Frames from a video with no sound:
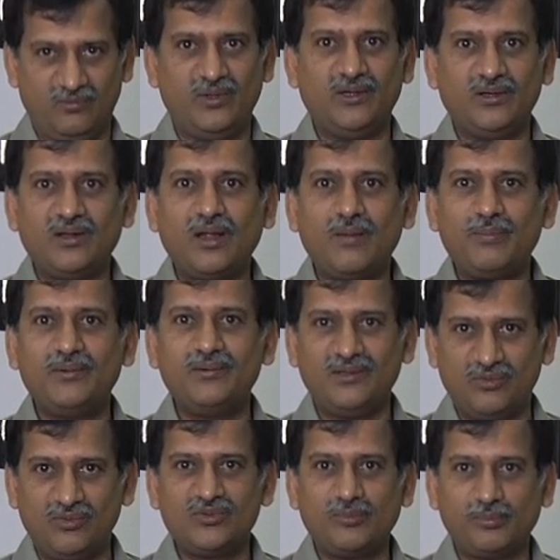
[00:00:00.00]
When it
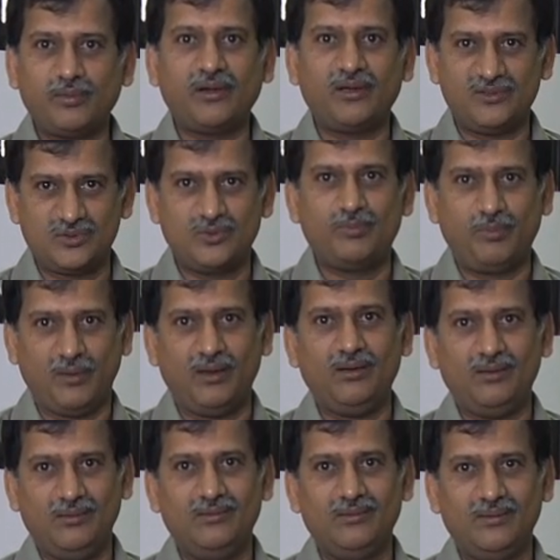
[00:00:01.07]
happened, there was a price to
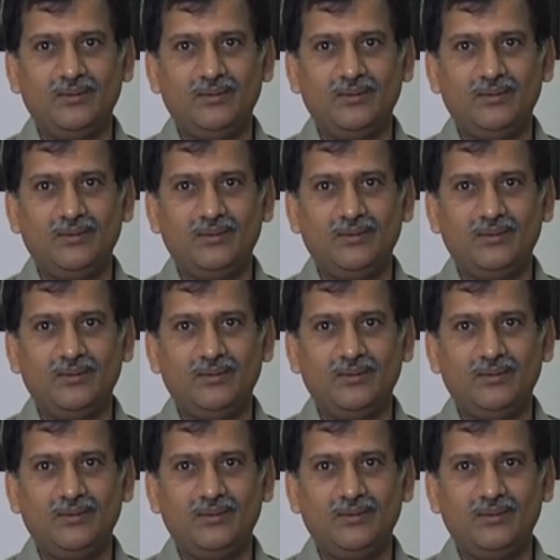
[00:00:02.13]
pay.